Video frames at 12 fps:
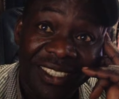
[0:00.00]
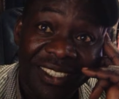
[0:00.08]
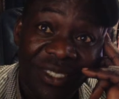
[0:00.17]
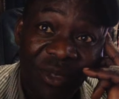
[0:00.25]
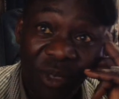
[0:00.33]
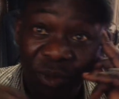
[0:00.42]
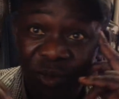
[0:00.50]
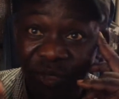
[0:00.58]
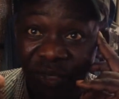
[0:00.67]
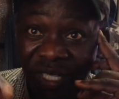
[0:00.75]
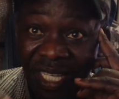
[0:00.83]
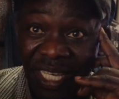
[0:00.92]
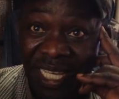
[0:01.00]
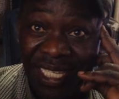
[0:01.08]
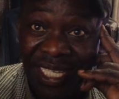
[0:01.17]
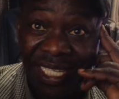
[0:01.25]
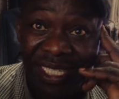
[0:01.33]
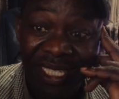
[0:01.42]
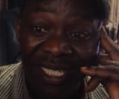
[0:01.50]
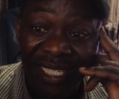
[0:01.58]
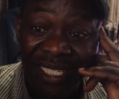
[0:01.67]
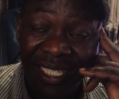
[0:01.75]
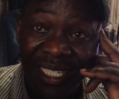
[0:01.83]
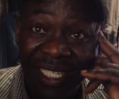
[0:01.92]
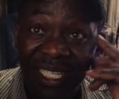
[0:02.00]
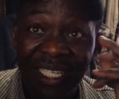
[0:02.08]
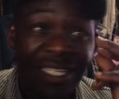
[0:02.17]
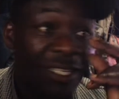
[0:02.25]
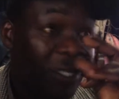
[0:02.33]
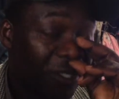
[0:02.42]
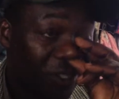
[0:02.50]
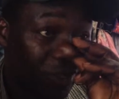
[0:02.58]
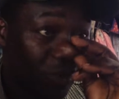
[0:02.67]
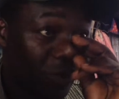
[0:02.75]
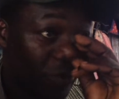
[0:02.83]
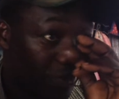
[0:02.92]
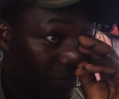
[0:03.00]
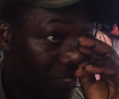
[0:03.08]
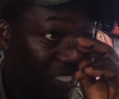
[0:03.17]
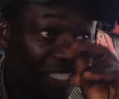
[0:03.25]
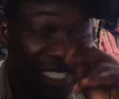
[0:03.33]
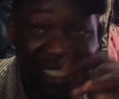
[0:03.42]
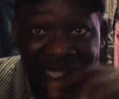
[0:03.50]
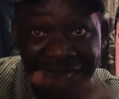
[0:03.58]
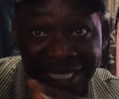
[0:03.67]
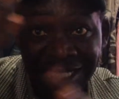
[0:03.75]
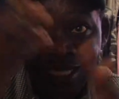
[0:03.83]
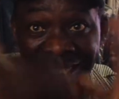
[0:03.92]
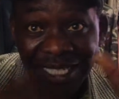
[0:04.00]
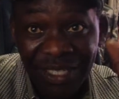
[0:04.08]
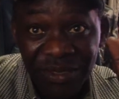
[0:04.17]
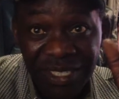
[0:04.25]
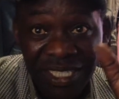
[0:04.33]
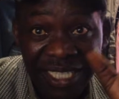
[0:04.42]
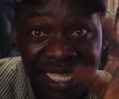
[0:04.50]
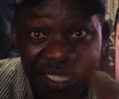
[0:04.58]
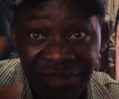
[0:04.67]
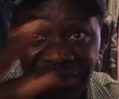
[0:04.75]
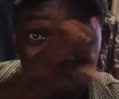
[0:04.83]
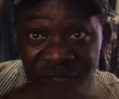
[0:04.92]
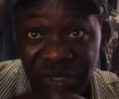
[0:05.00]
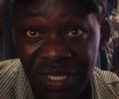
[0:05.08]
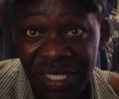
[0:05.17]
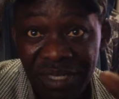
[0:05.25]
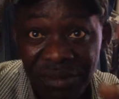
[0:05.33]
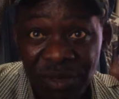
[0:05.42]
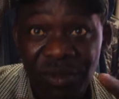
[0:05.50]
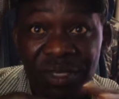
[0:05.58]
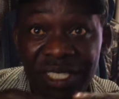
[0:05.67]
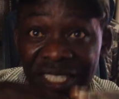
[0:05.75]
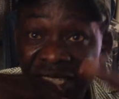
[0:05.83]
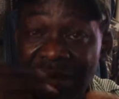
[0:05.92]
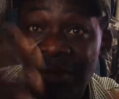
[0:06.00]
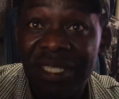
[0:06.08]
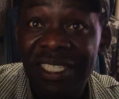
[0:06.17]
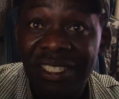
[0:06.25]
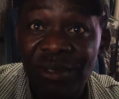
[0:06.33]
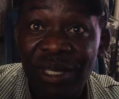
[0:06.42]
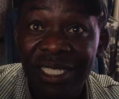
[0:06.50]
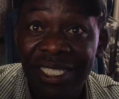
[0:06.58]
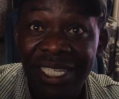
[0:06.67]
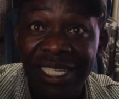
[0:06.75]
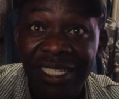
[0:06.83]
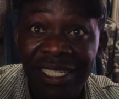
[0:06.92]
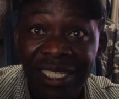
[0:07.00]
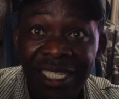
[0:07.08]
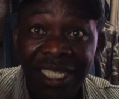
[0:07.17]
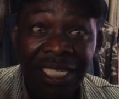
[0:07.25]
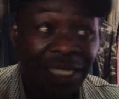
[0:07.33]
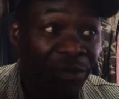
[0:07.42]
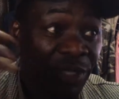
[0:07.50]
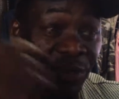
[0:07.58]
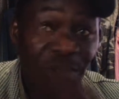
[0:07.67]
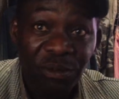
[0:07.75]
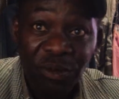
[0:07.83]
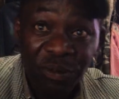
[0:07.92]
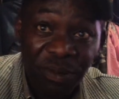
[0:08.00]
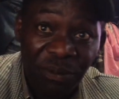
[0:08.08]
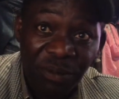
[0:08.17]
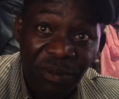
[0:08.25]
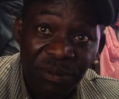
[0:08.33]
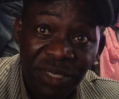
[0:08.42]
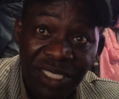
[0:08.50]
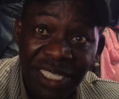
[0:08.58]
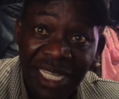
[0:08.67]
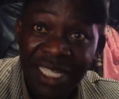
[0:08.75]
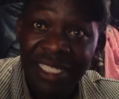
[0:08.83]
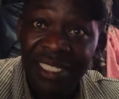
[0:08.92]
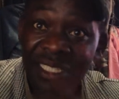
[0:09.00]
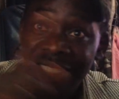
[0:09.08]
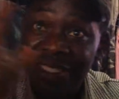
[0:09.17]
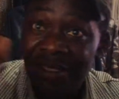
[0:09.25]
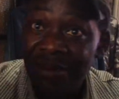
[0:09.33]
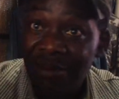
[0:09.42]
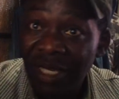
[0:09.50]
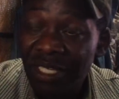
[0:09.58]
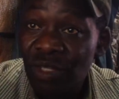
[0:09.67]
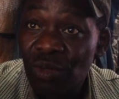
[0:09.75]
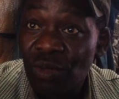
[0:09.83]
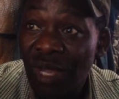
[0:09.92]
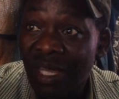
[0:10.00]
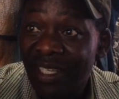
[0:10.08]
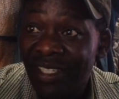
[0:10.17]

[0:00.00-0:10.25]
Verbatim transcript: So it was on the Gazette. So it started reducing that evictions because it is a president who has said, if you want to remove people from this land, make sure